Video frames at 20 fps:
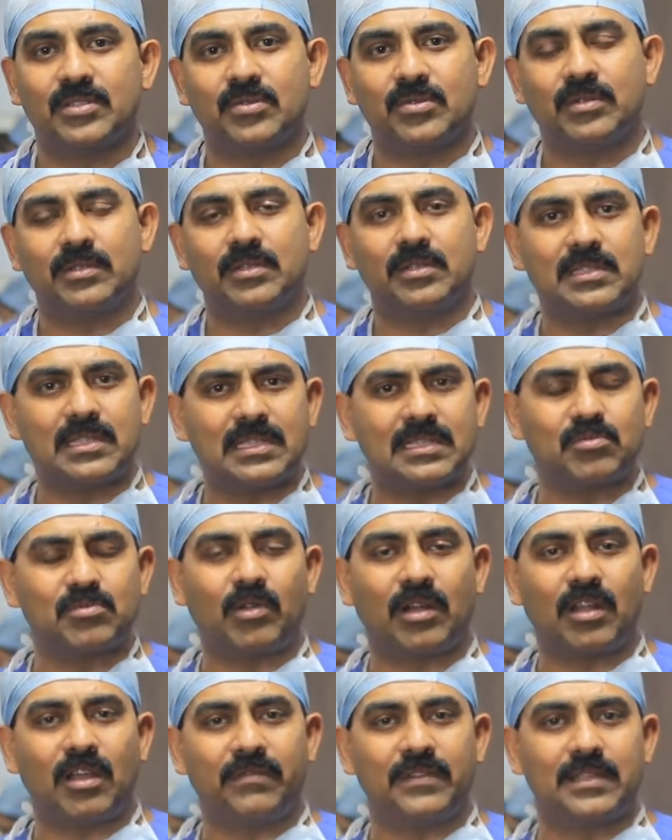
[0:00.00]
So this is
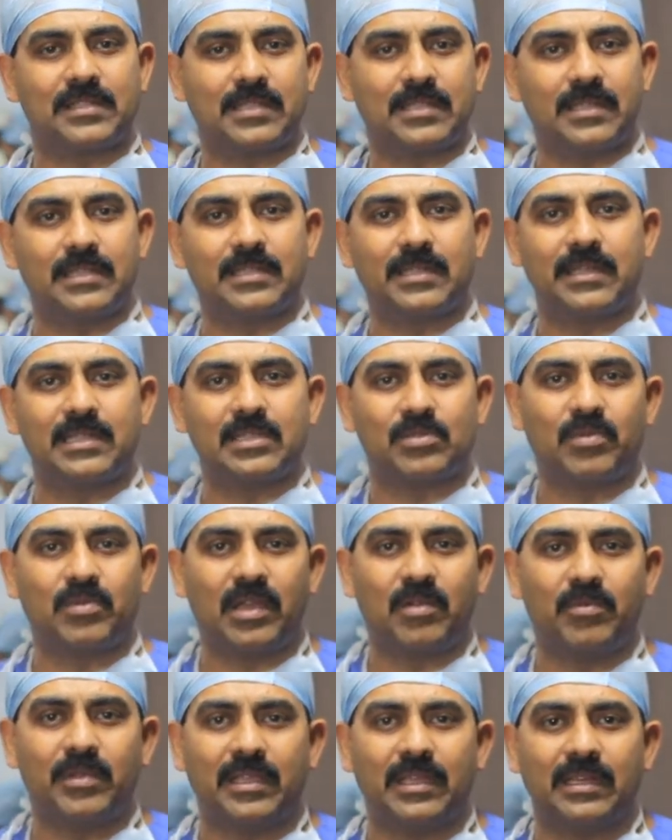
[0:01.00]
one of the surgeries
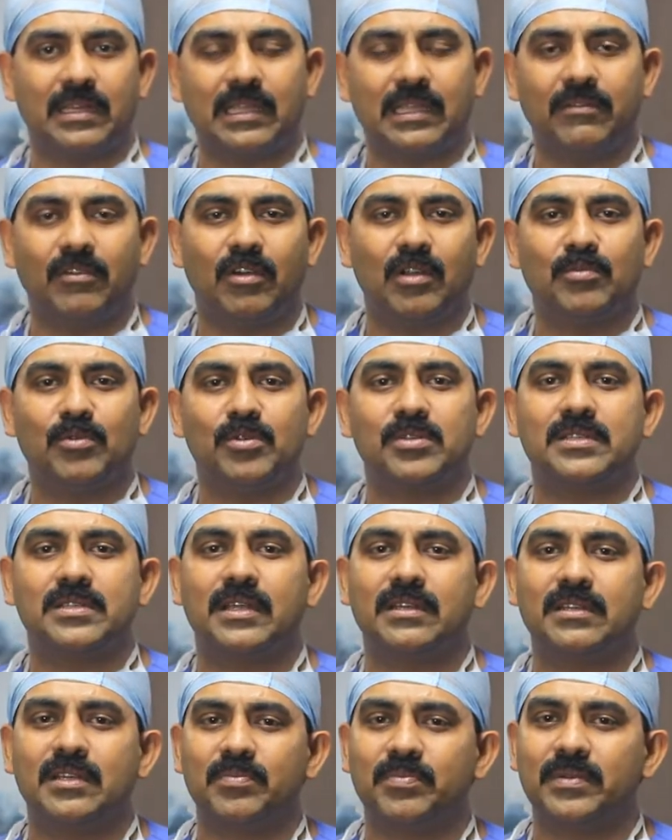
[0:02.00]
where we can give almost
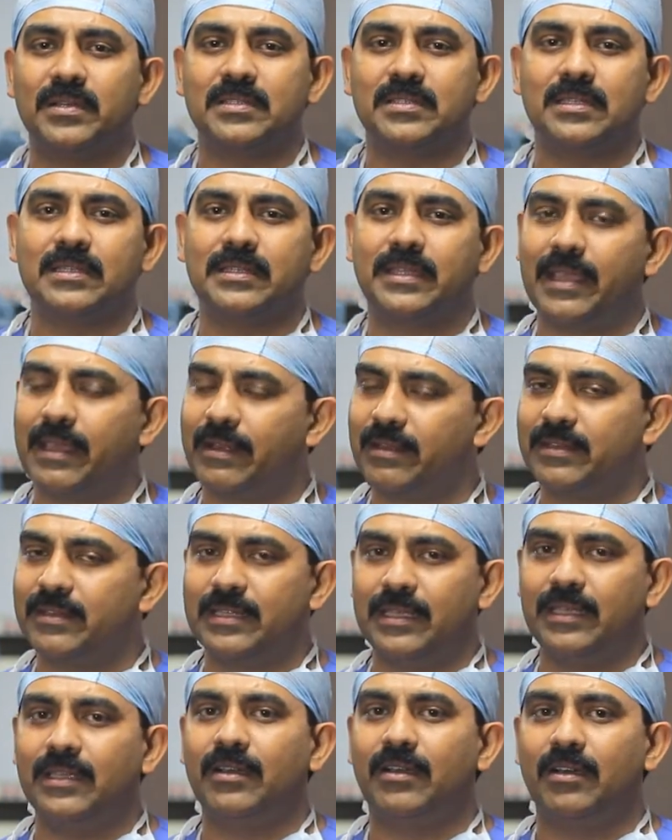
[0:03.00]
100%
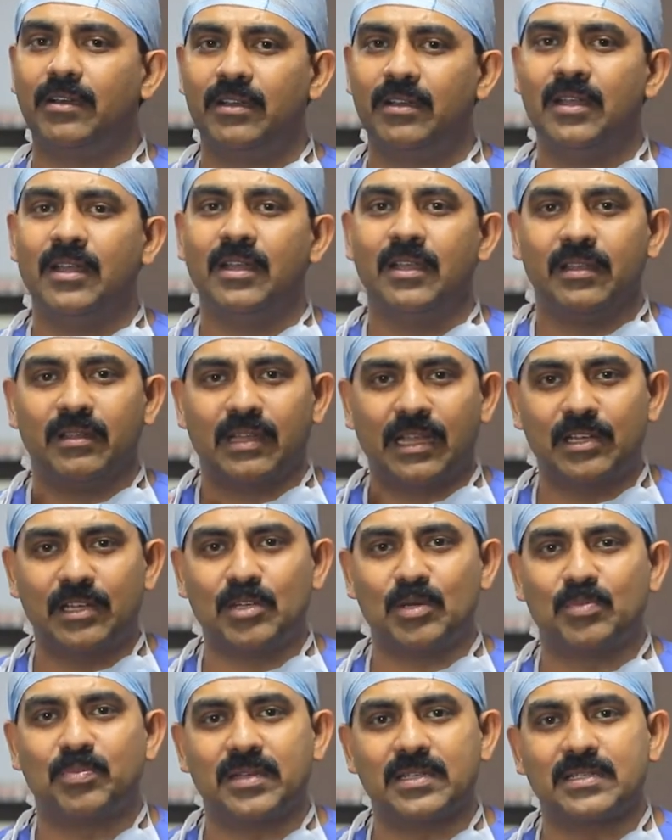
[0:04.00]
guarantee or
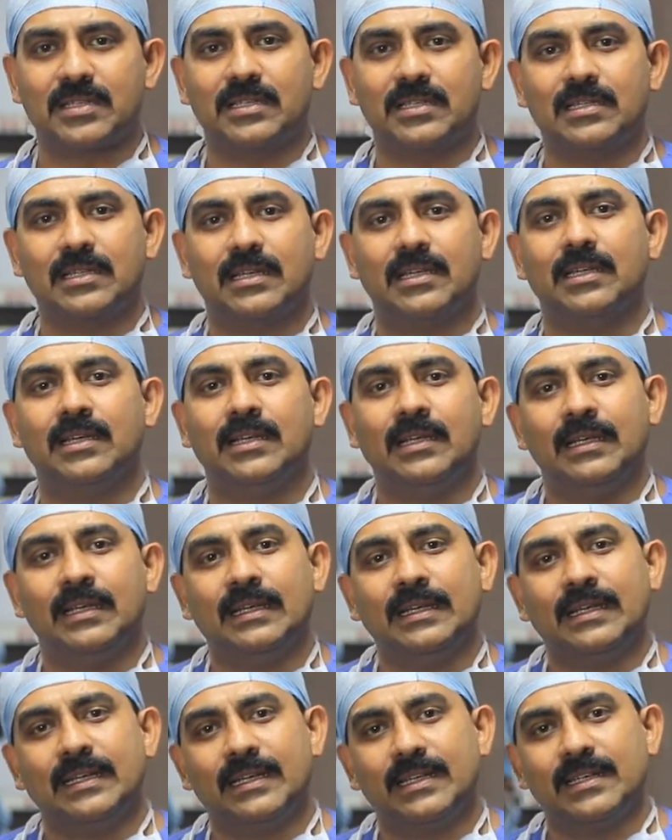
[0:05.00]

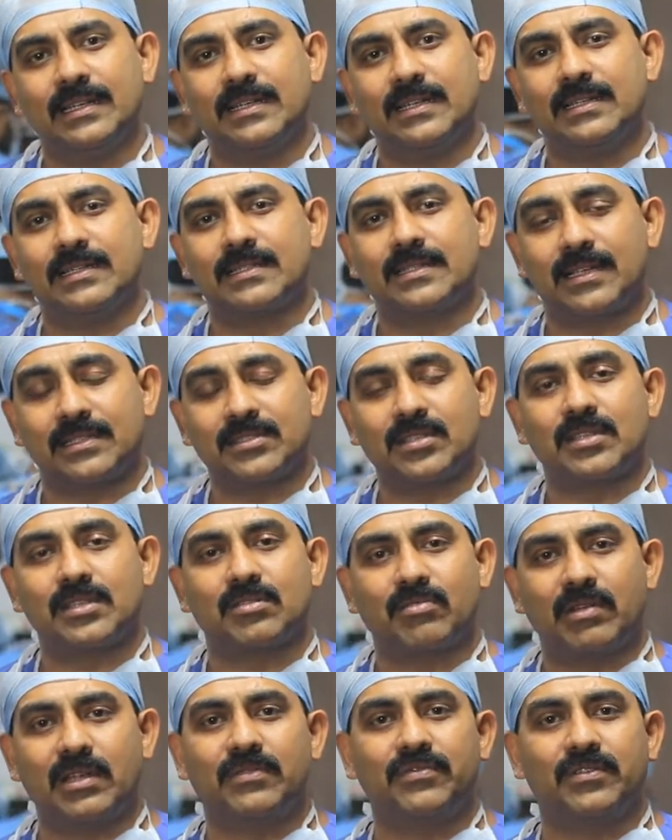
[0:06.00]
100%
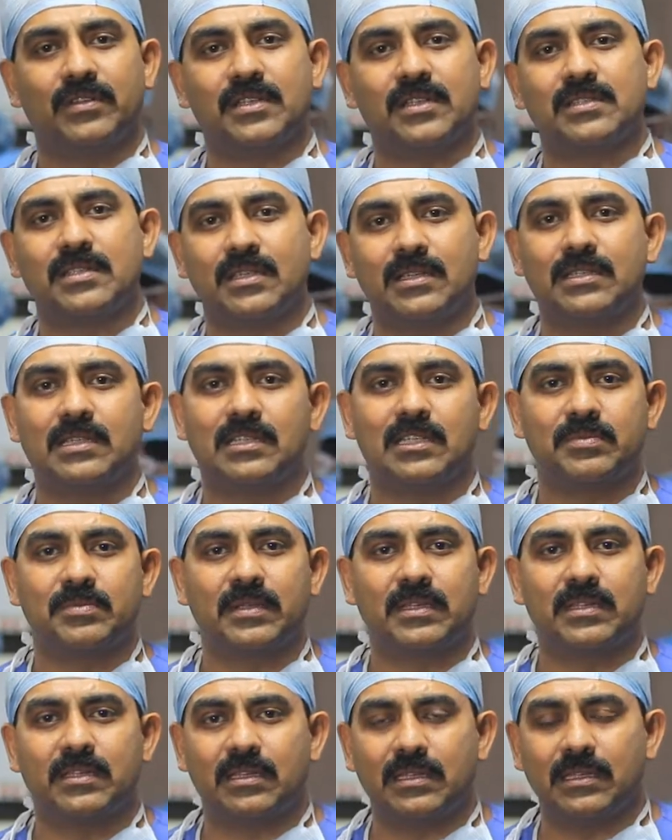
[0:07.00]
success rate for the surgeries
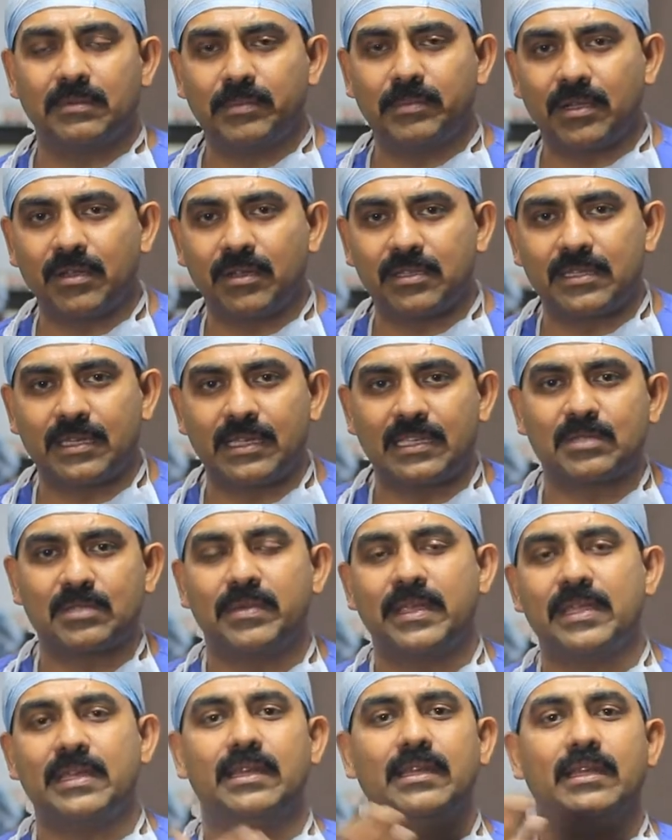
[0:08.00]
because it has
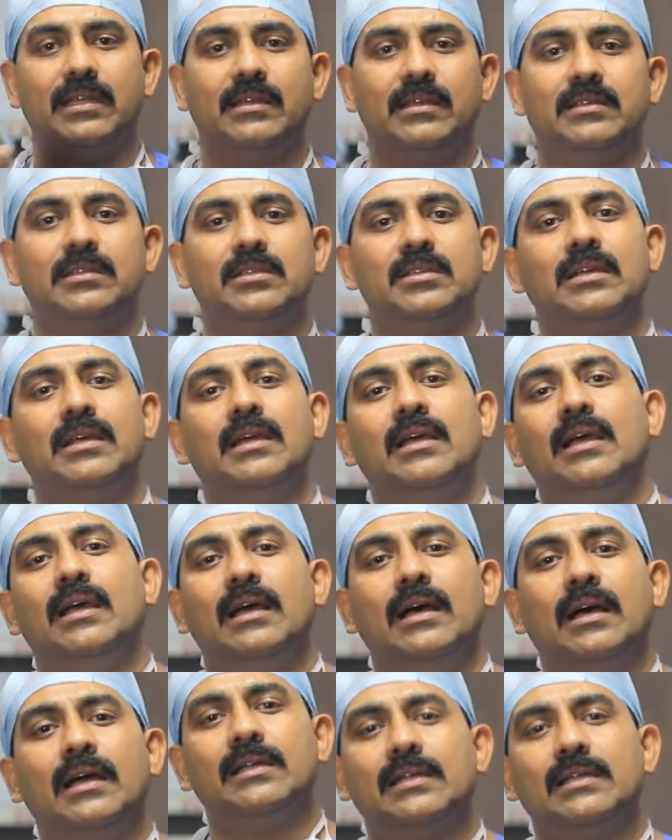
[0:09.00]
been
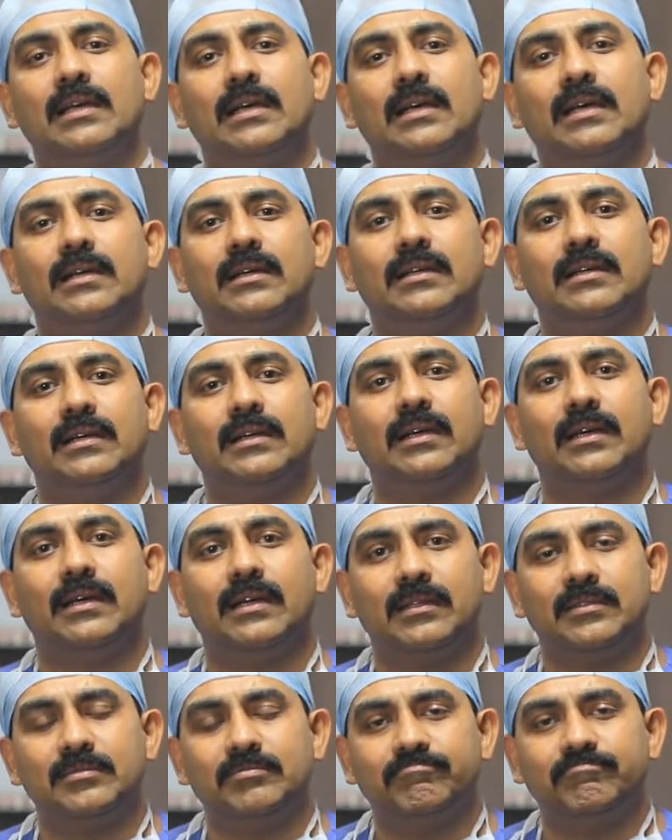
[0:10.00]

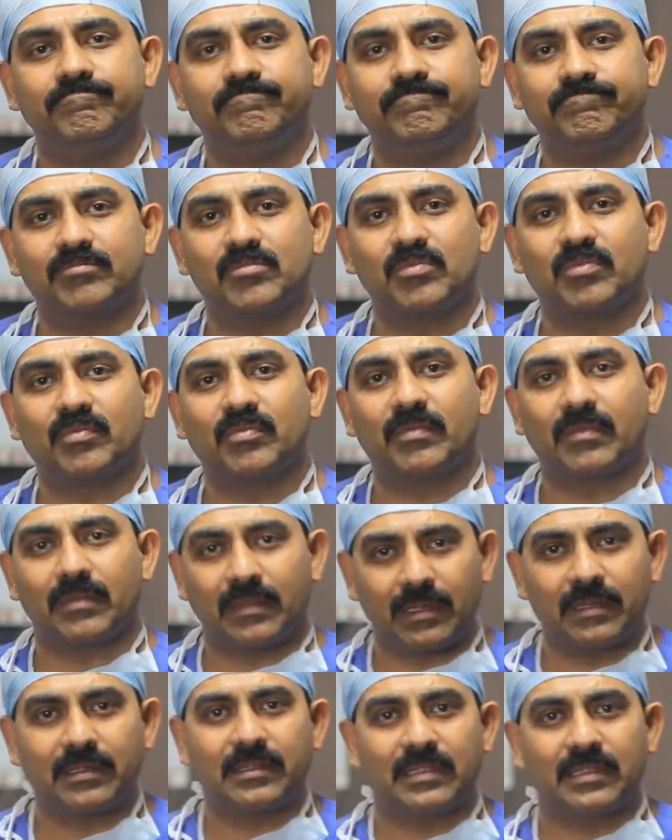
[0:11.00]
under
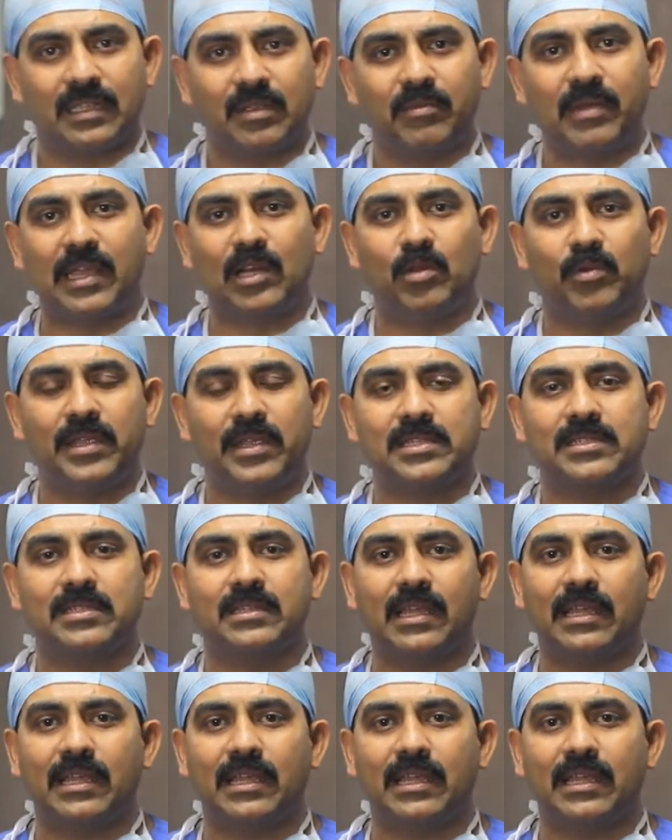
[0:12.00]
evaluation